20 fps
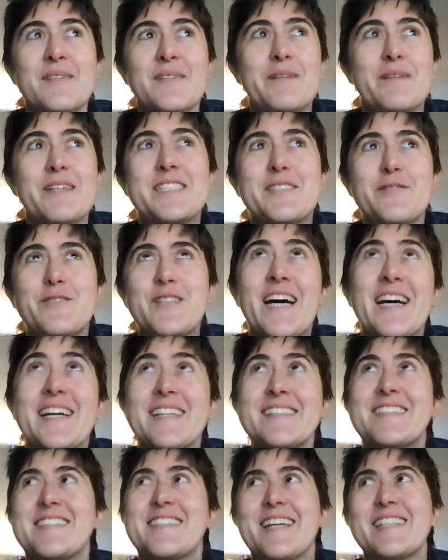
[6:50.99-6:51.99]
must have
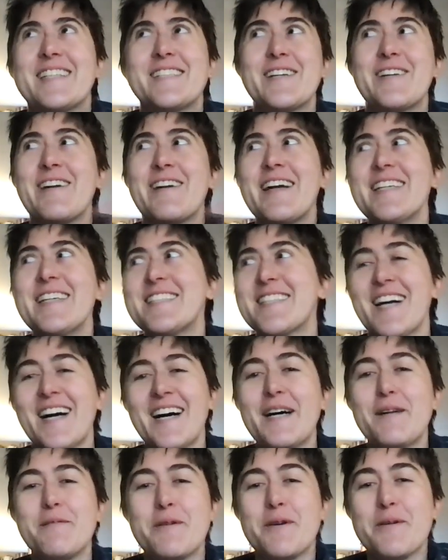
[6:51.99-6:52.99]
done such a great
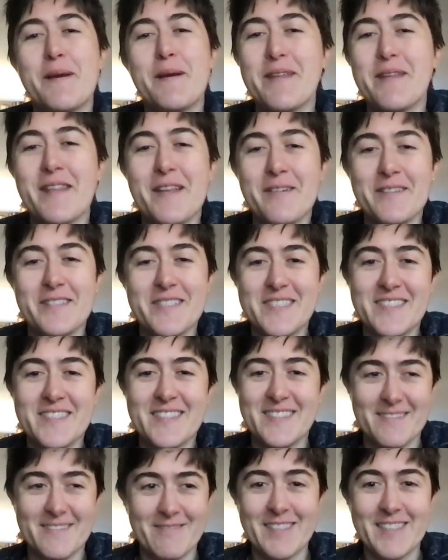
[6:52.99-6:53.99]
job, or maybe they were
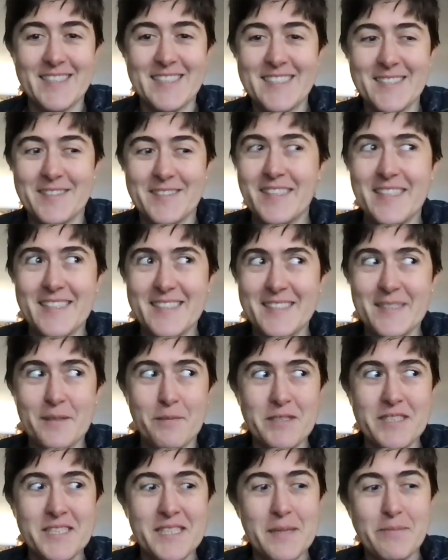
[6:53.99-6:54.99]
just really still needed
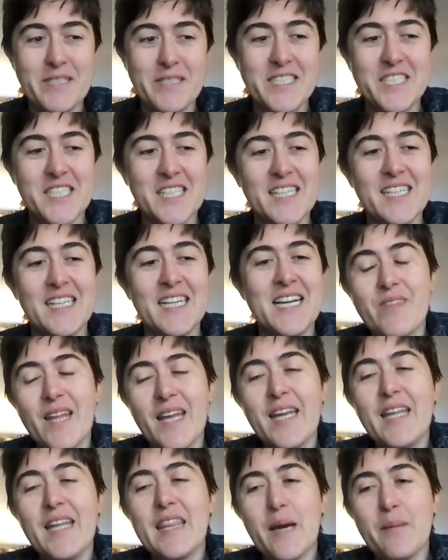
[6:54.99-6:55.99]
someone to keep teaching
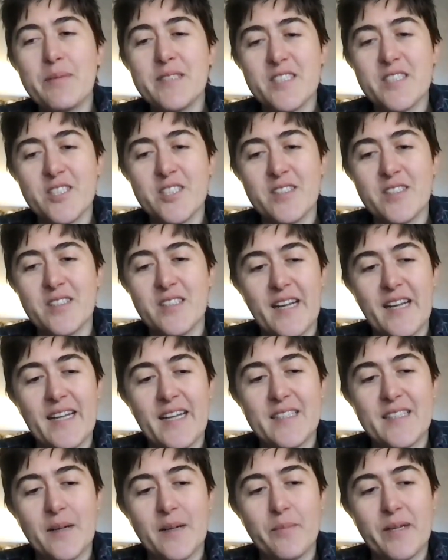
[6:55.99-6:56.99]
in that position that it
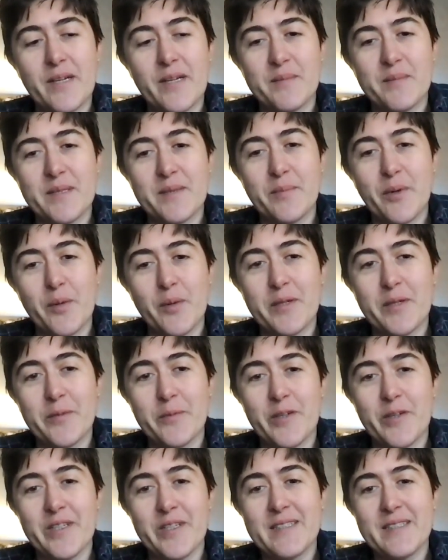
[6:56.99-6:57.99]
ended up becoming a
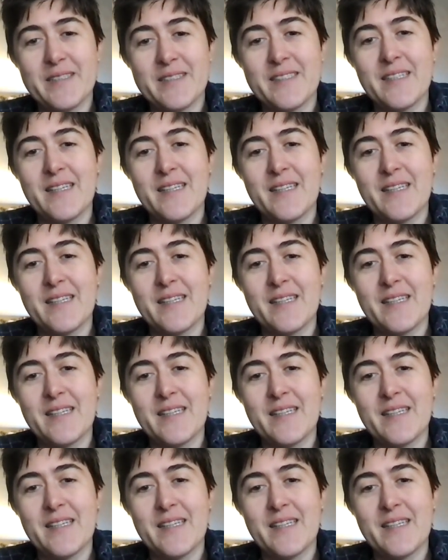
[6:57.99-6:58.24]
permanent one.